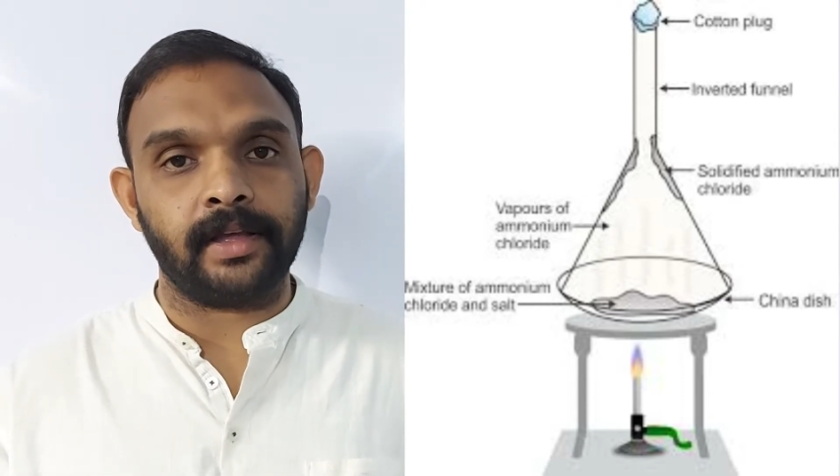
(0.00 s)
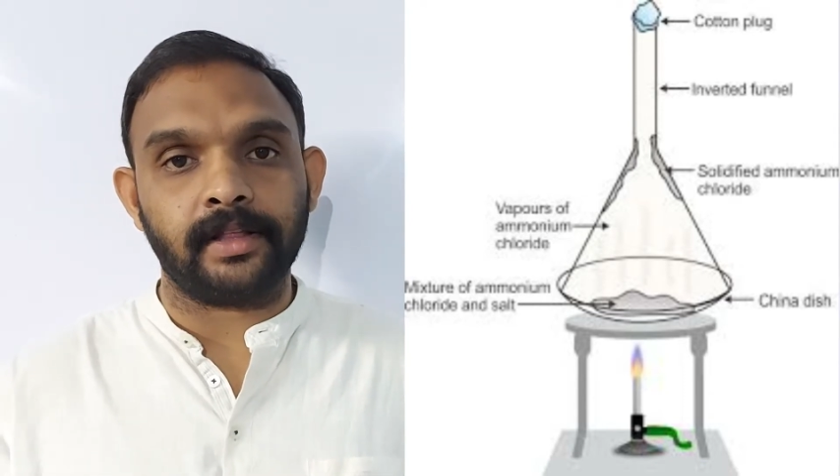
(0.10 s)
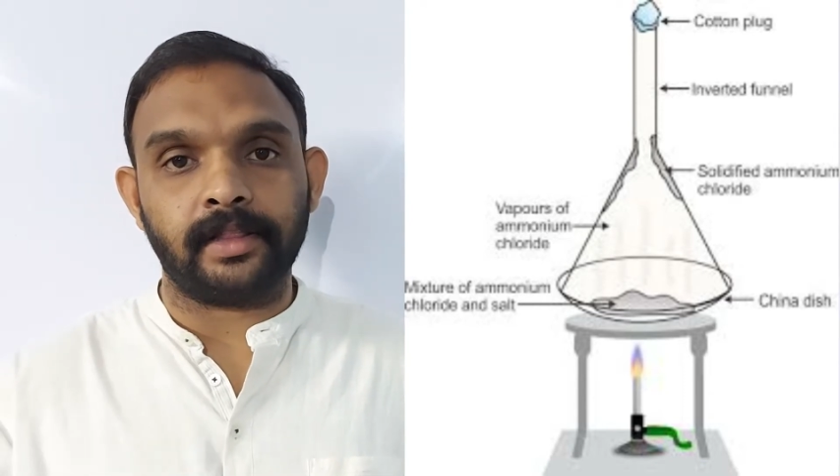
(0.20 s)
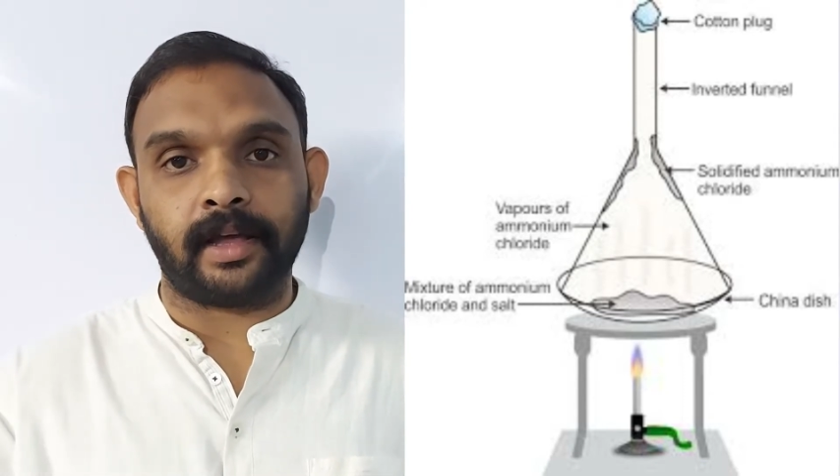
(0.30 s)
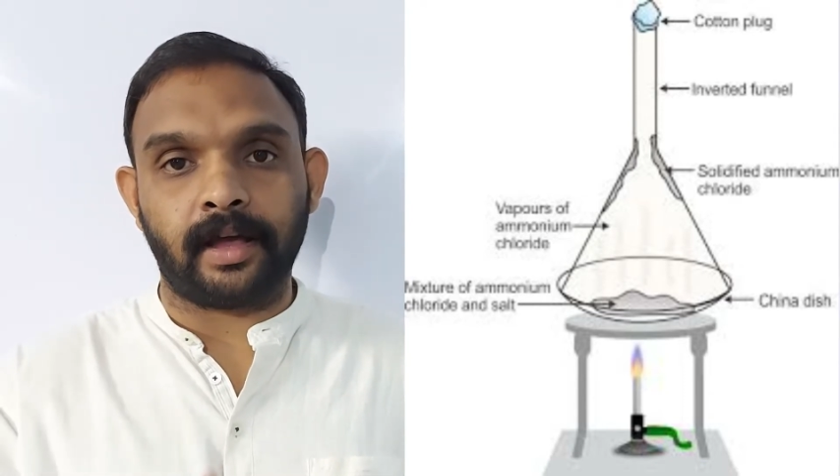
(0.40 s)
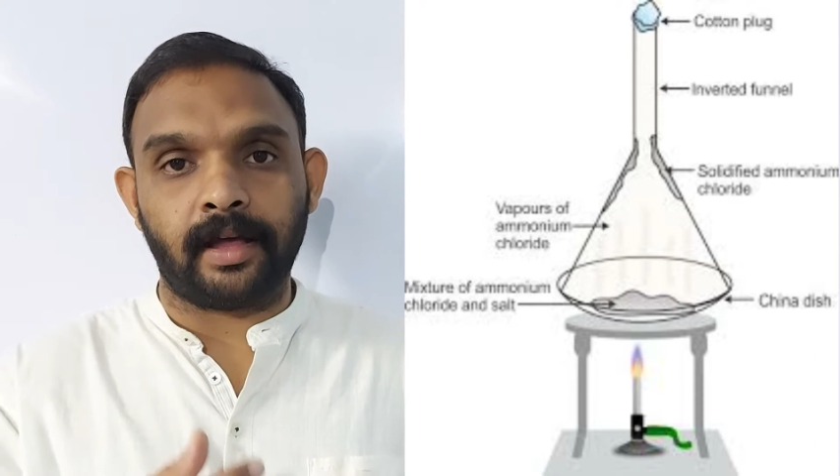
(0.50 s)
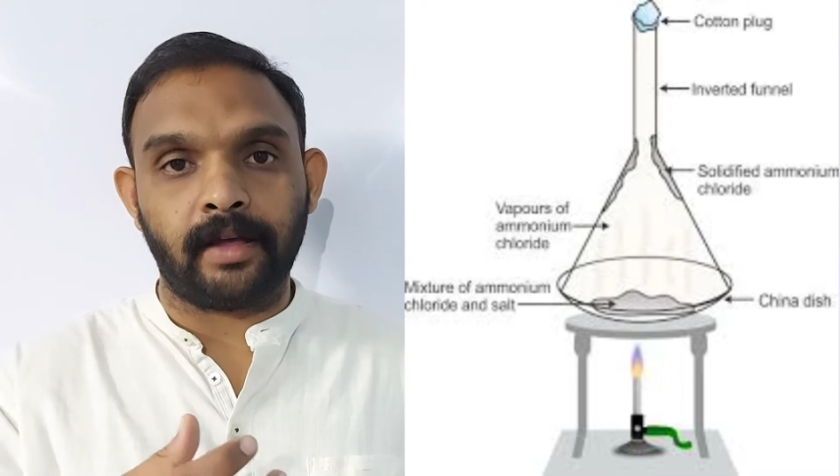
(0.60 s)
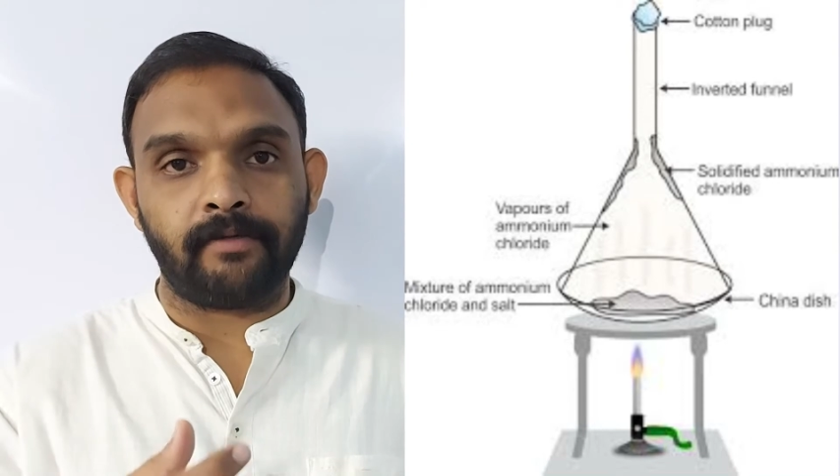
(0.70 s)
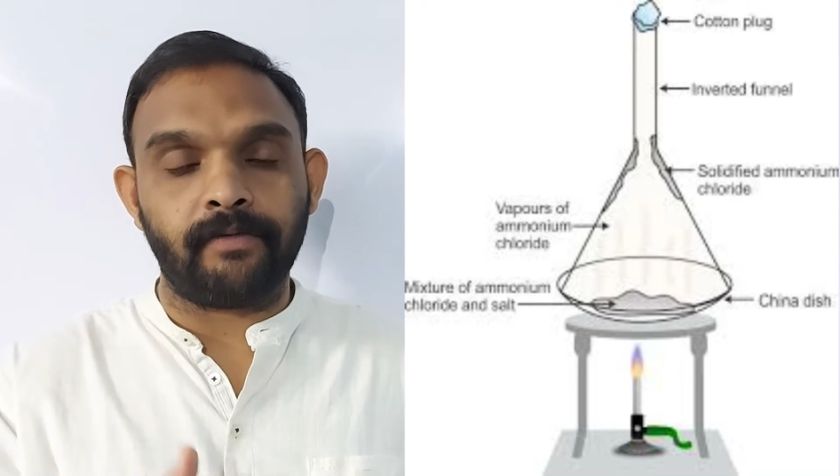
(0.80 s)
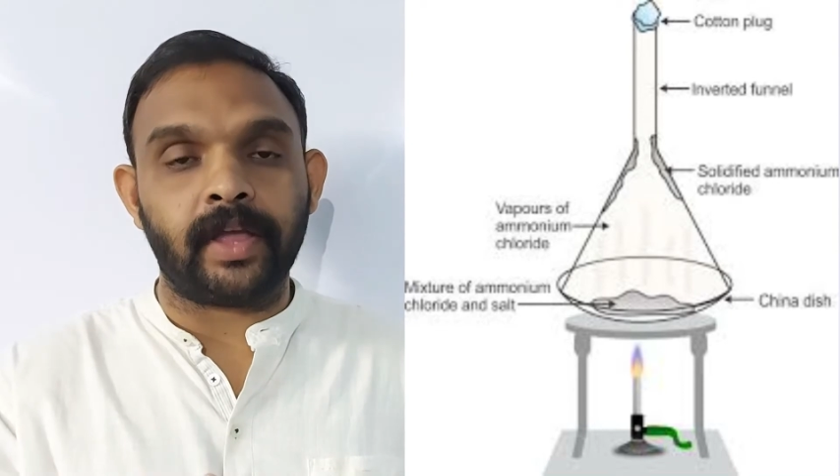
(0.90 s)

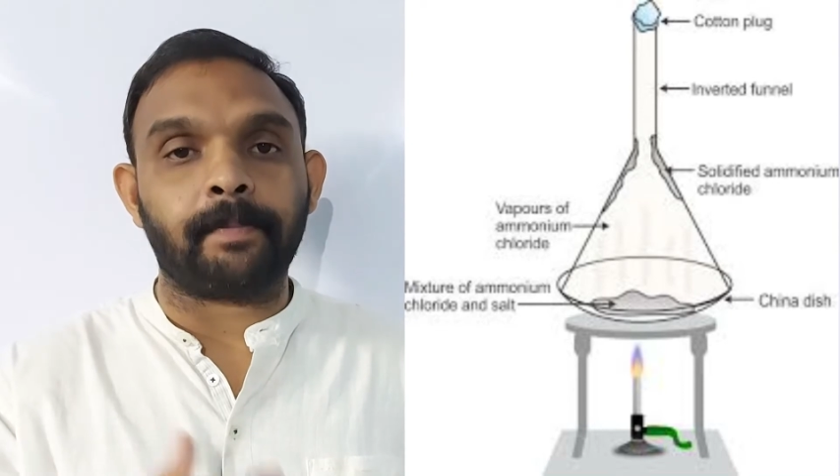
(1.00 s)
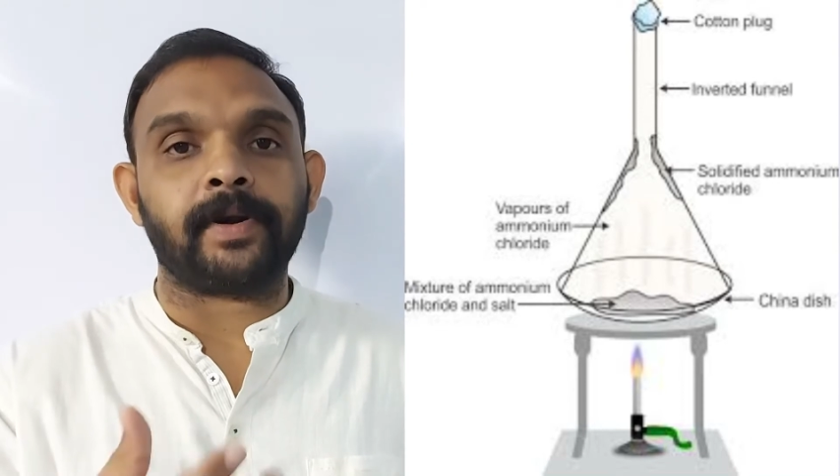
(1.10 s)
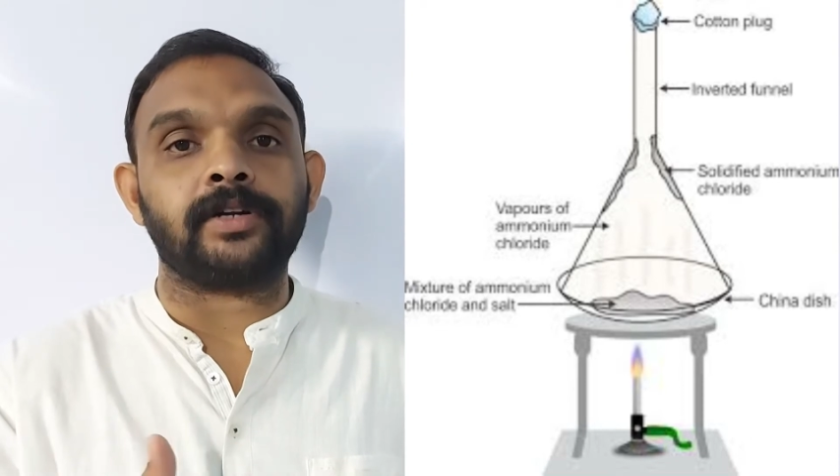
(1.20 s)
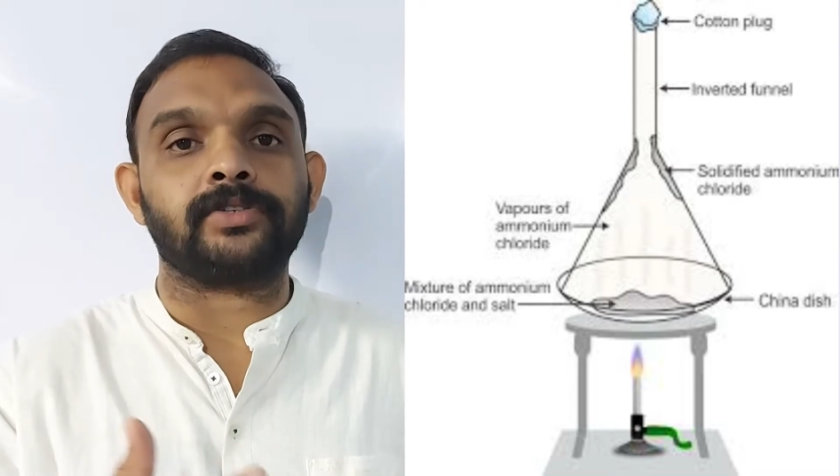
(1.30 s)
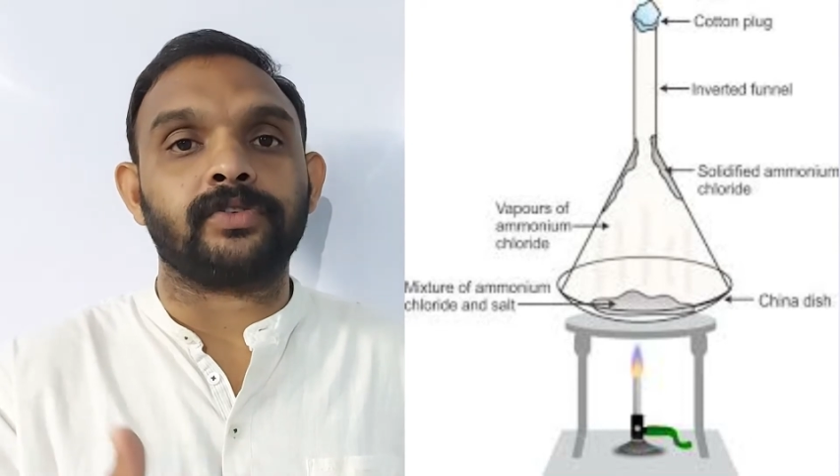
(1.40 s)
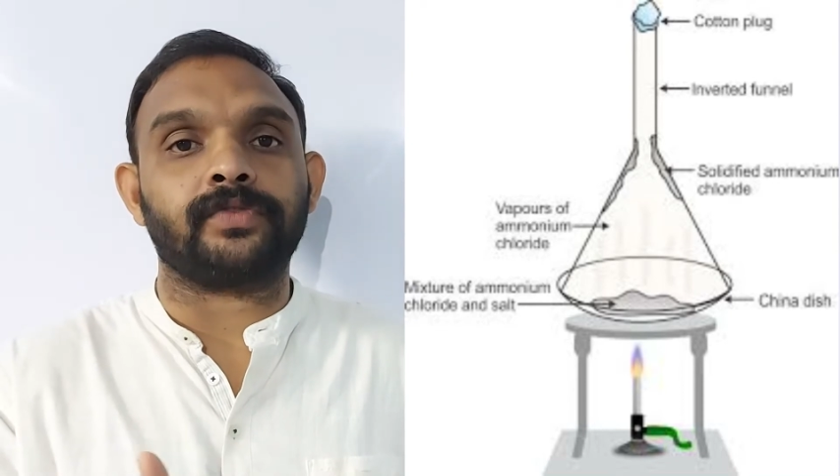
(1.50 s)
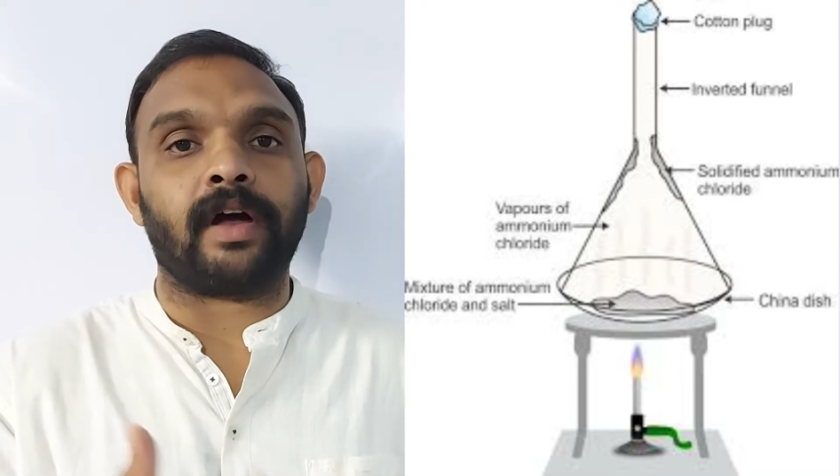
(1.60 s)
the vapors of